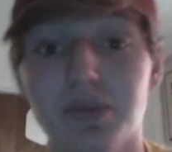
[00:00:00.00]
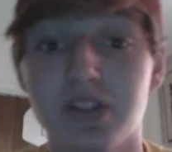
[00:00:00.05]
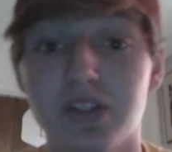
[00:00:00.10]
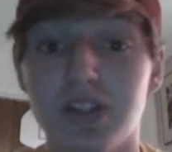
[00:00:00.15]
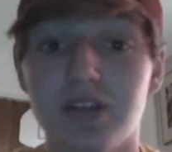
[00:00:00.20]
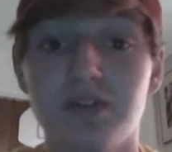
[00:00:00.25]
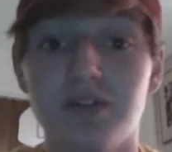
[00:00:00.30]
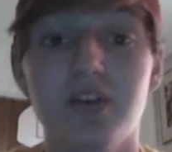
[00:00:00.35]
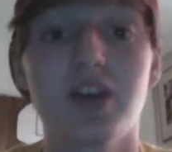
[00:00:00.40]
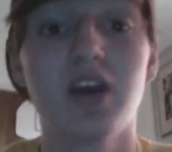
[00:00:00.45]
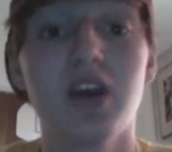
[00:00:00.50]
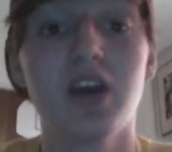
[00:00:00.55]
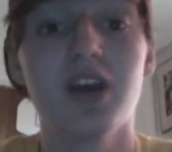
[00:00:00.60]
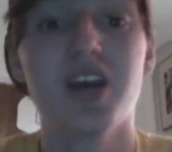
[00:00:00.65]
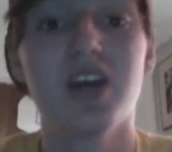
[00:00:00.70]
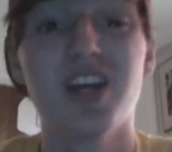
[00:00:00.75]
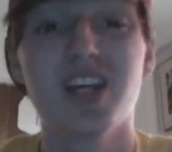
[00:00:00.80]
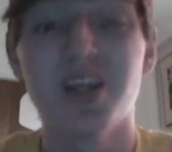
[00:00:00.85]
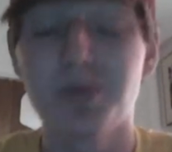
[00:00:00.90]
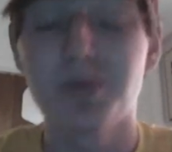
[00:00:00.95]
I believe
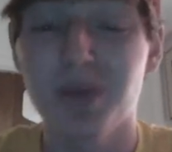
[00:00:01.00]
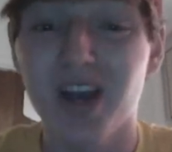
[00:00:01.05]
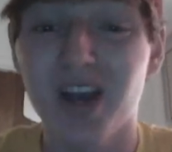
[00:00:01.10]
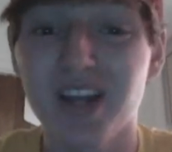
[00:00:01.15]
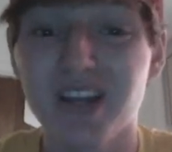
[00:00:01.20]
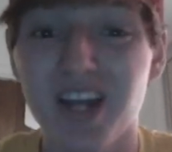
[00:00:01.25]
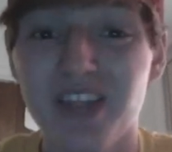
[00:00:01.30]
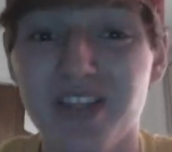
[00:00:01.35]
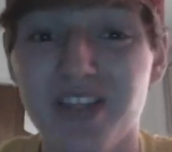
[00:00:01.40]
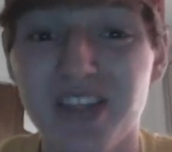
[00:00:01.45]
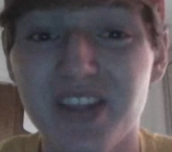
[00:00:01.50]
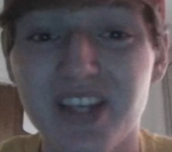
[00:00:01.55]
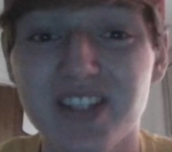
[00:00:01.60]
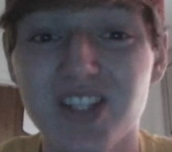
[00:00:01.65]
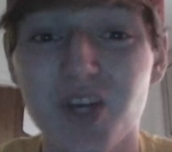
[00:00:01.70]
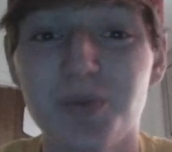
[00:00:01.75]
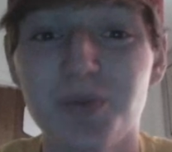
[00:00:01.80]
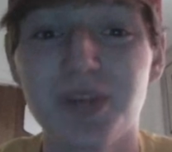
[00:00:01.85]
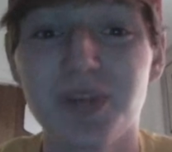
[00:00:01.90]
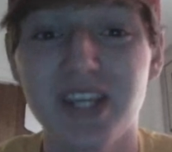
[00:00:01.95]
you might not think
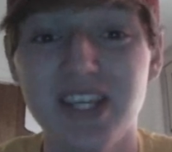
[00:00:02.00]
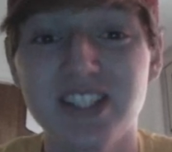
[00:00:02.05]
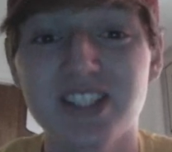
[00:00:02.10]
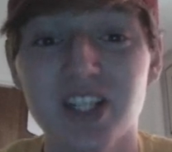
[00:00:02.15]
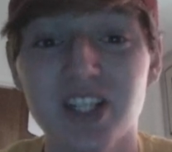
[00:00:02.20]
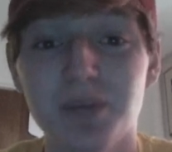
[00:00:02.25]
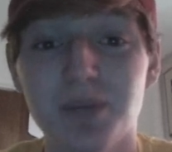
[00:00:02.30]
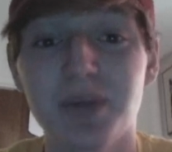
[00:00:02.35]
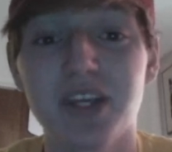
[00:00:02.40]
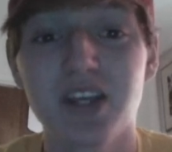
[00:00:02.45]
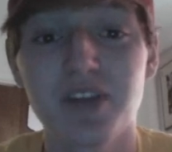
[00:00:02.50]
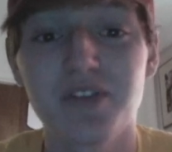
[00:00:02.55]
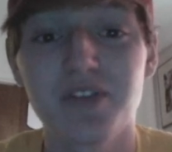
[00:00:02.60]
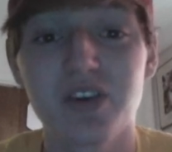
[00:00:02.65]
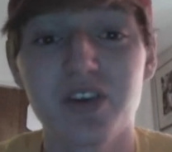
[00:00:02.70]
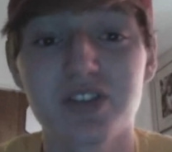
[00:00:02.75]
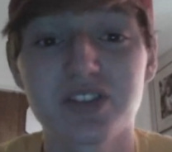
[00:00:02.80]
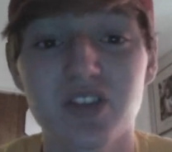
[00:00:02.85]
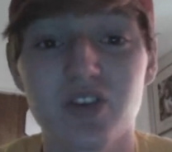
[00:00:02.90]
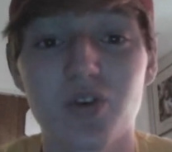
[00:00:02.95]
so, but he's going to be an
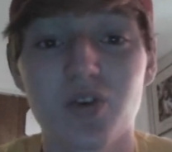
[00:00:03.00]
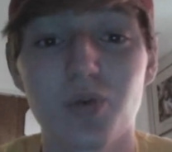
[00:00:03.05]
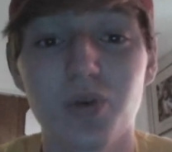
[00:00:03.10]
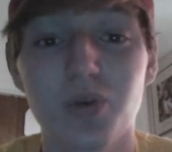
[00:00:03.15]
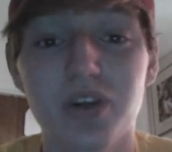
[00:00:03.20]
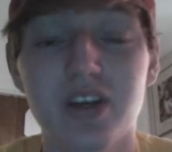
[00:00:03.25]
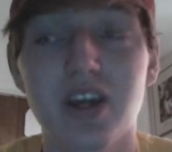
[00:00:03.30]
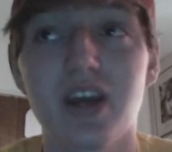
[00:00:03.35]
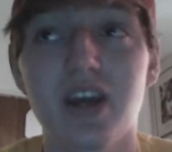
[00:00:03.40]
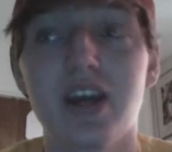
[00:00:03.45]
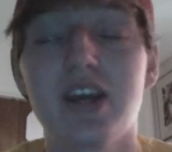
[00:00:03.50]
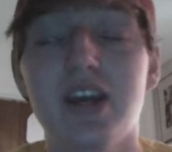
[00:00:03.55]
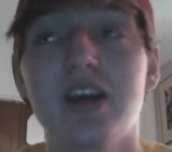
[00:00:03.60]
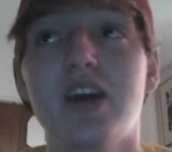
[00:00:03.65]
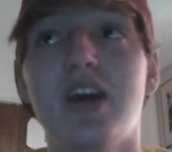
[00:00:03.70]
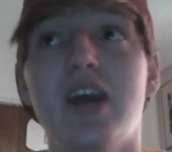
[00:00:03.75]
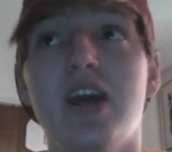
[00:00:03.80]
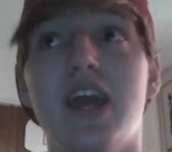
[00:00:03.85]
NFL starter one day.